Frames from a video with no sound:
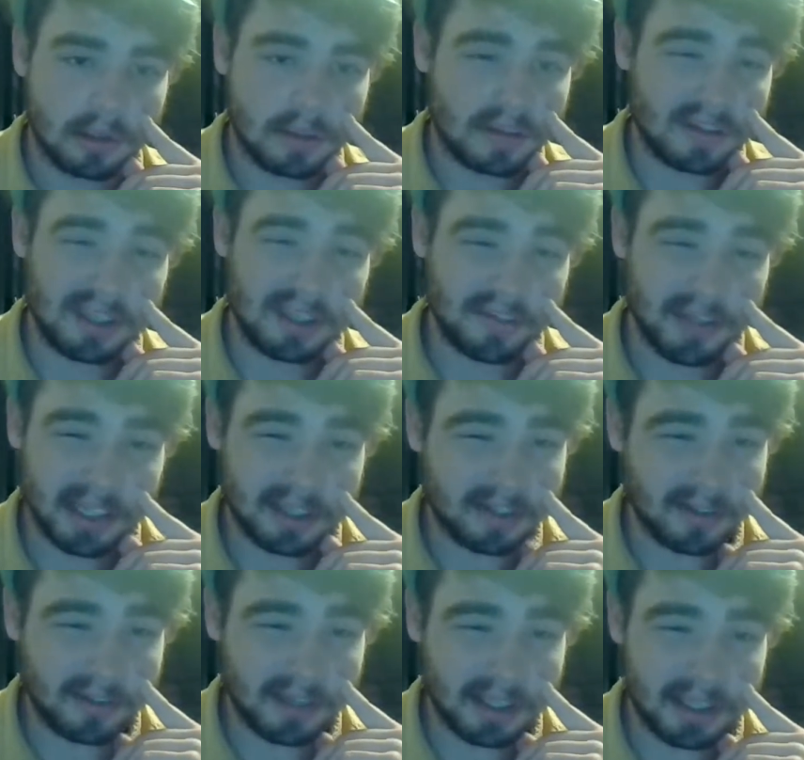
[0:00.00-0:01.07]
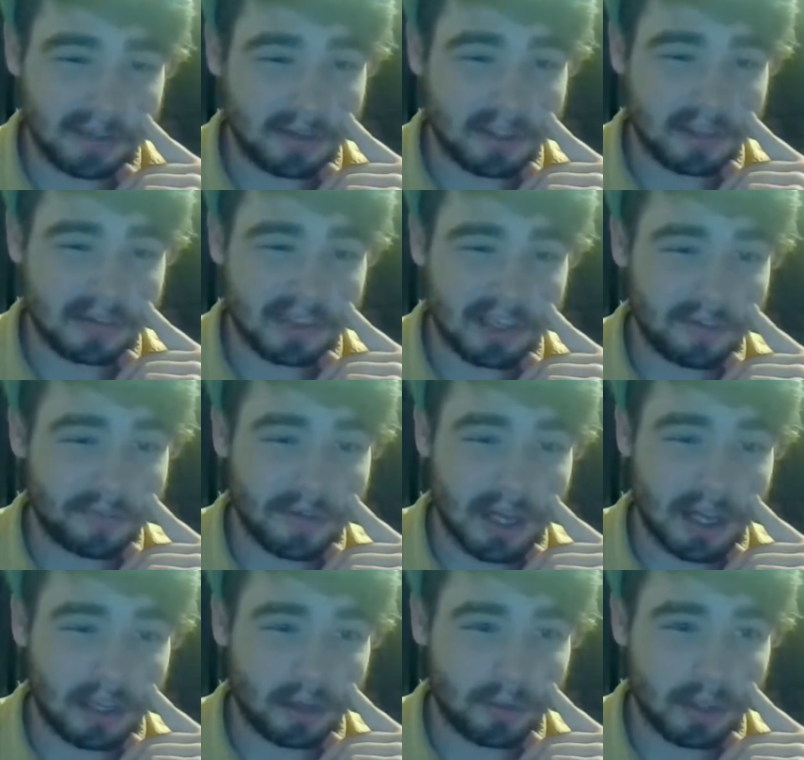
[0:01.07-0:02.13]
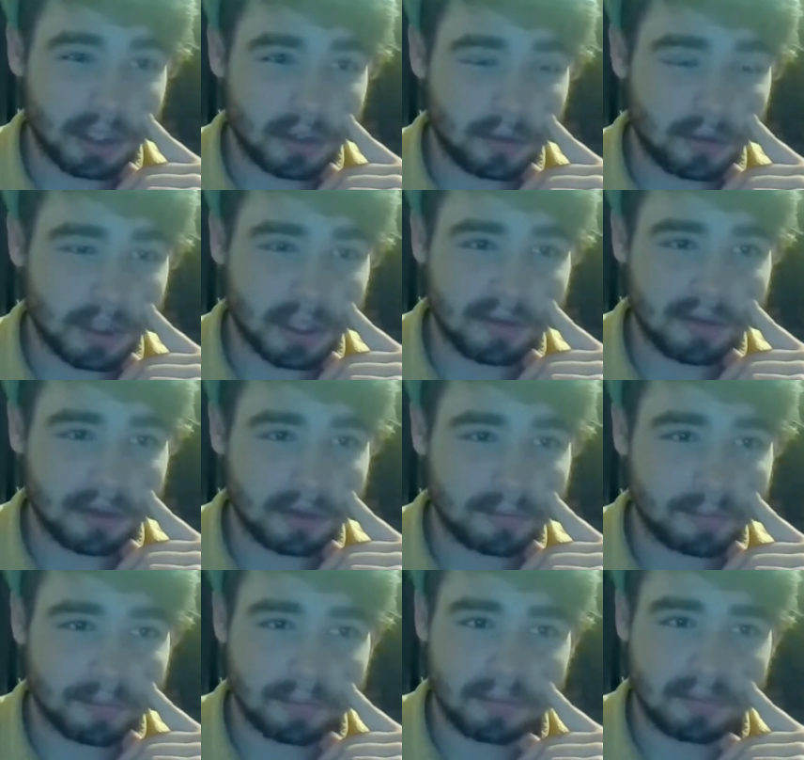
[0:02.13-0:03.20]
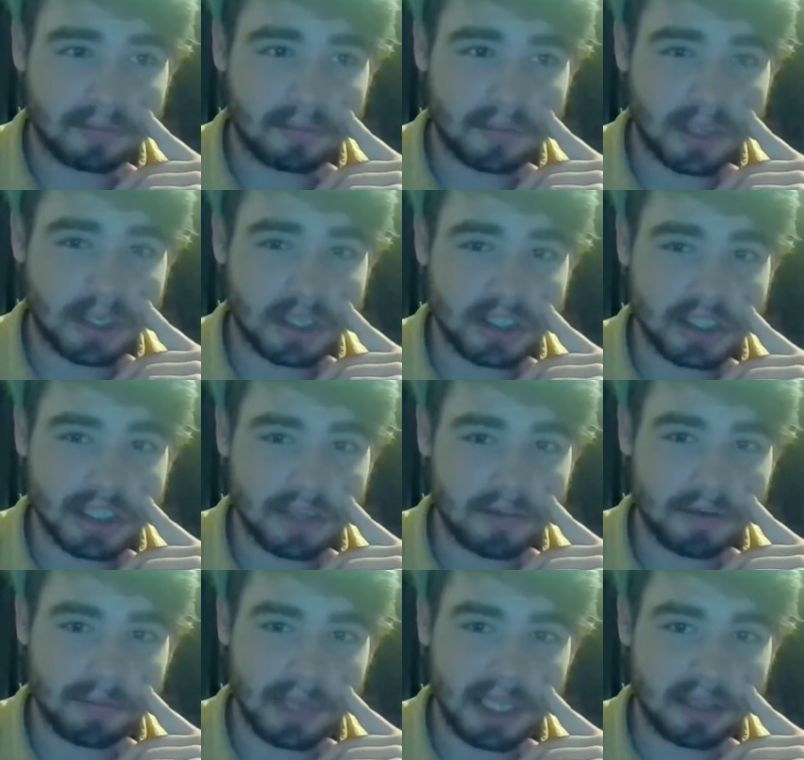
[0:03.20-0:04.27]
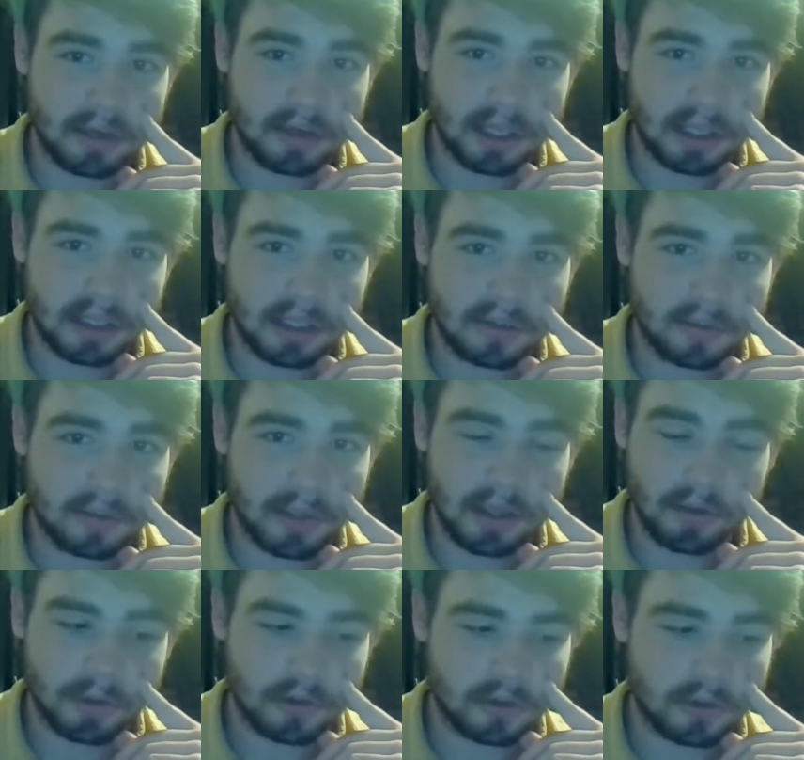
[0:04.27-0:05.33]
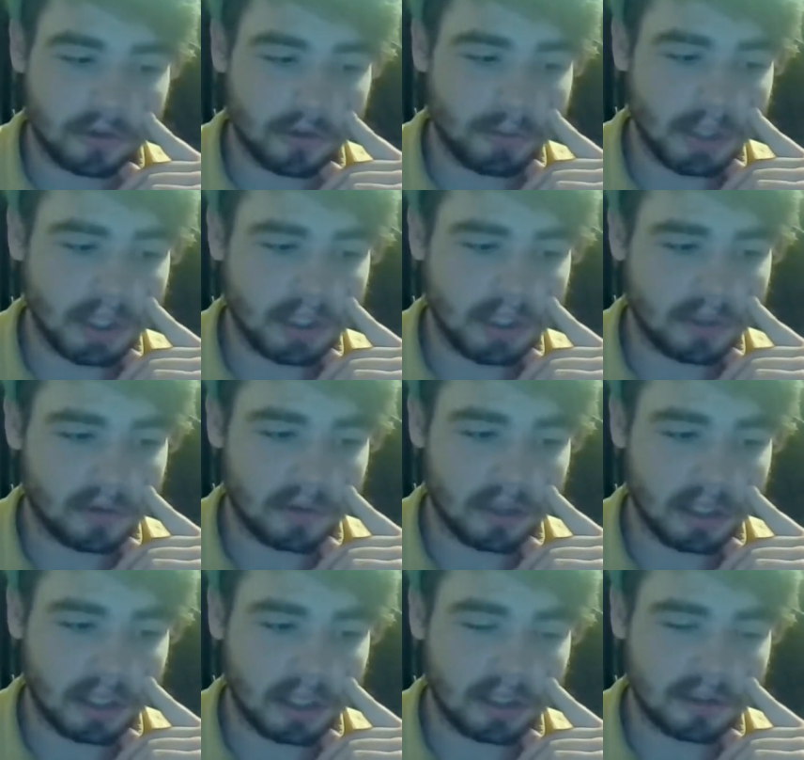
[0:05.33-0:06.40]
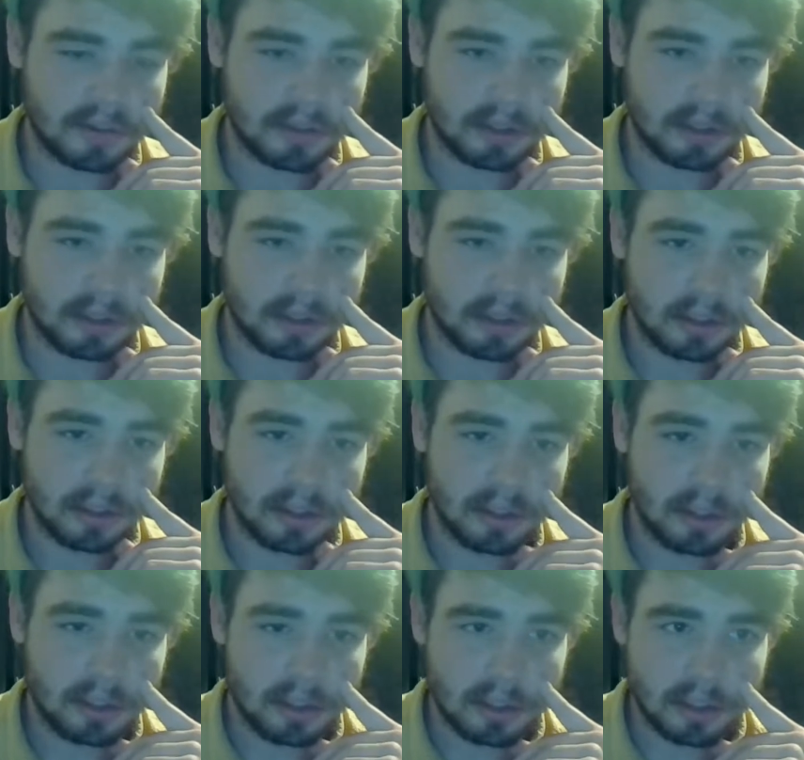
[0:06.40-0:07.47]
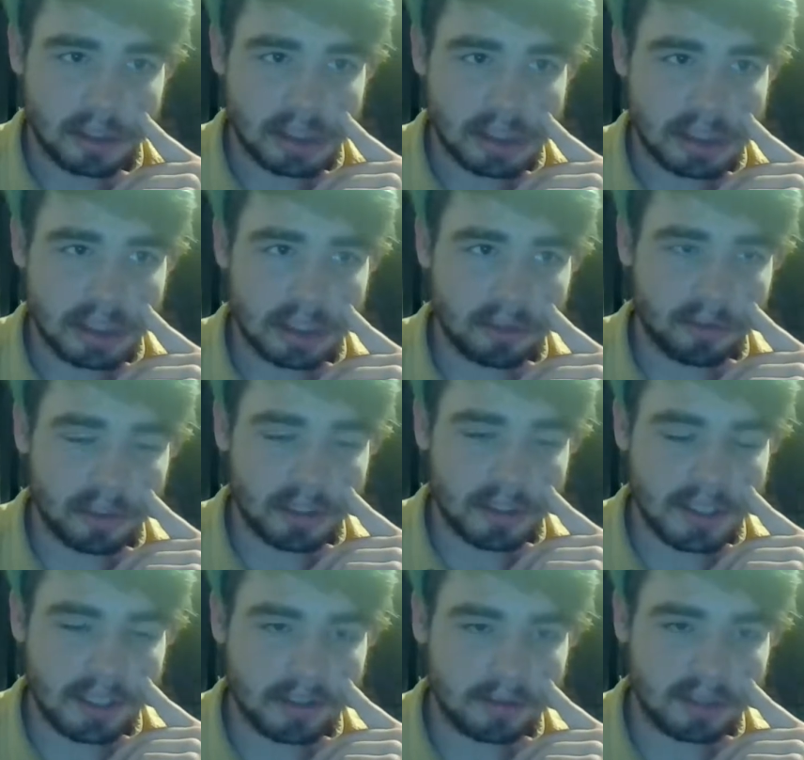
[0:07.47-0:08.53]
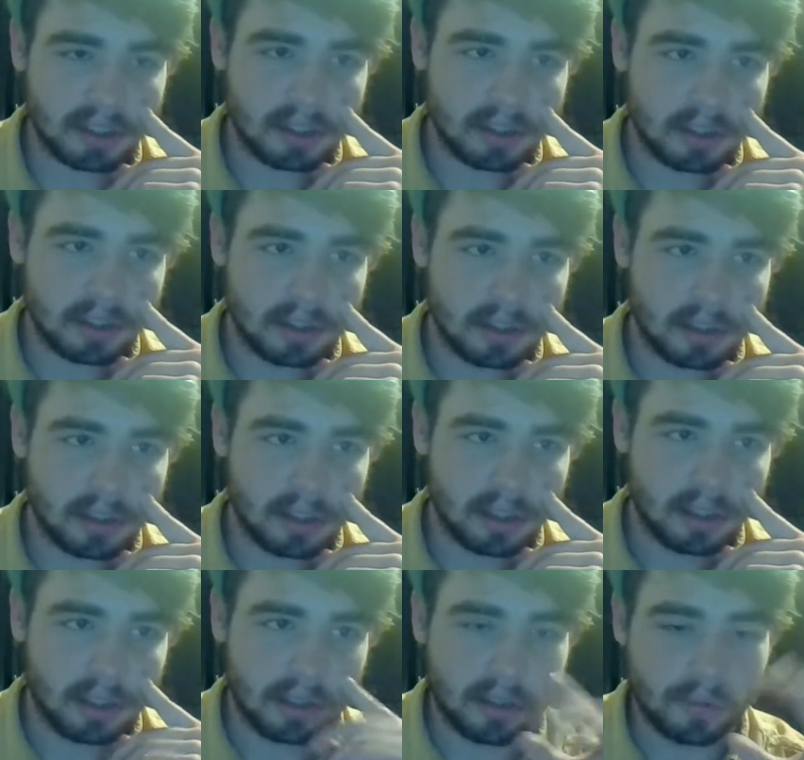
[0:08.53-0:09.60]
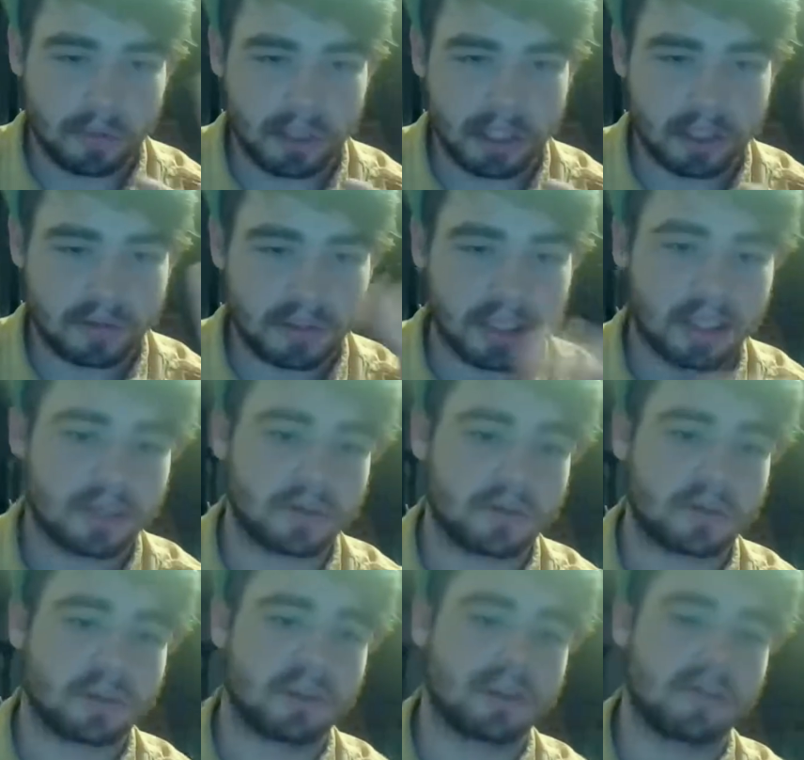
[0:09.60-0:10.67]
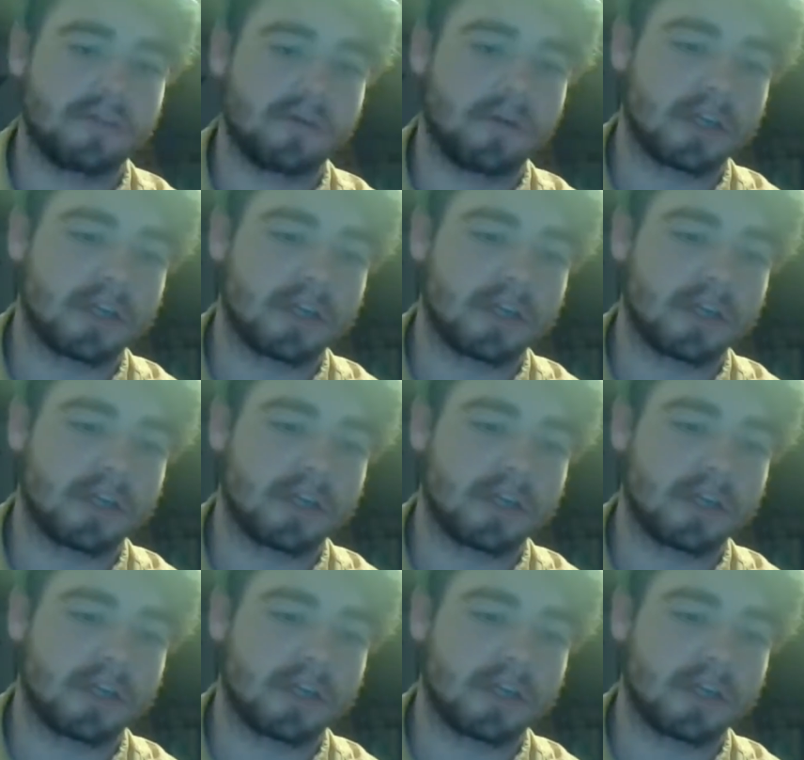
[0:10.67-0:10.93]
seeing if I can do anything with this, get a following or whatever. I'm just sharing my own ideas, my own personal opinions on things, and just seeing where it takes me. Well, thanks, guys. If you're